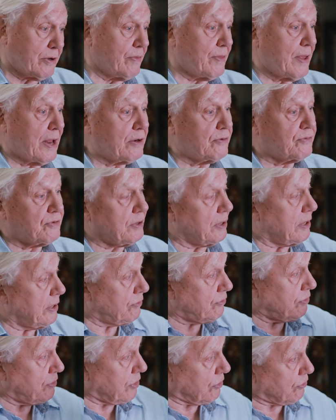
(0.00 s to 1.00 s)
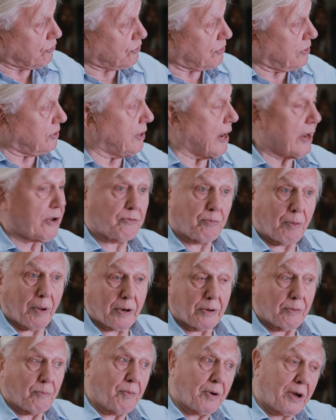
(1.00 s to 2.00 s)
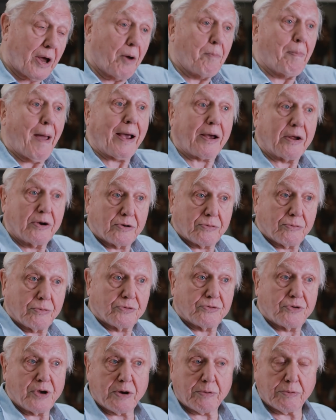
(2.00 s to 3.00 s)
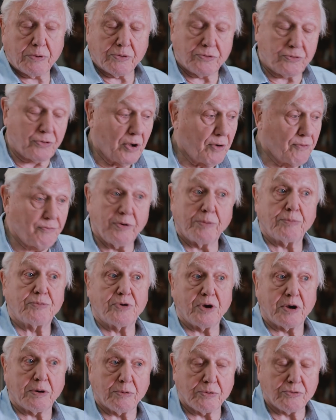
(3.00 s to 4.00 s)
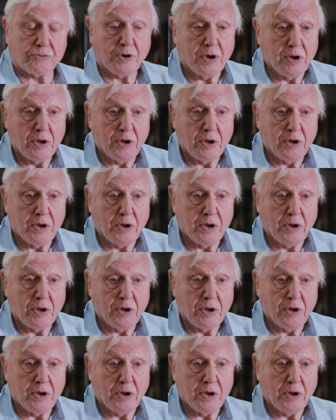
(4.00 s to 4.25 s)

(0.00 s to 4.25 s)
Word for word: and then introduced the next one, and we go back into a sequence, film sequence.